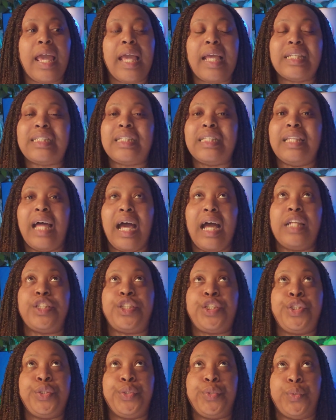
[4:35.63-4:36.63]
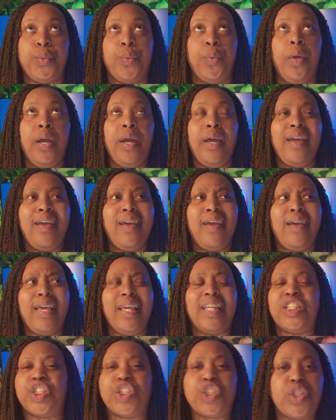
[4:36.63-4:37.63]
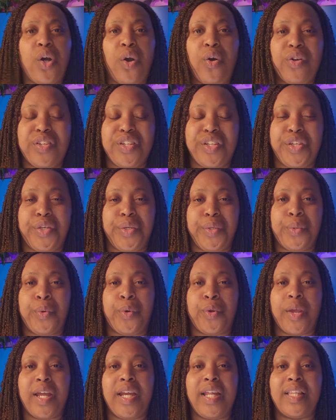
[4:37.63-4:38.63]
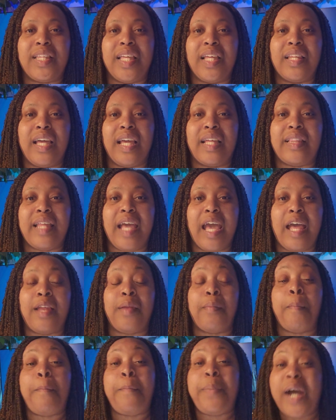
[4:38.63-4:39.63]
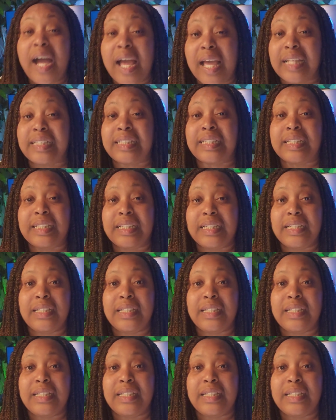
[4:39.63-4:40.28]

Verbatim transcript: it's not to insult you or anything like that, but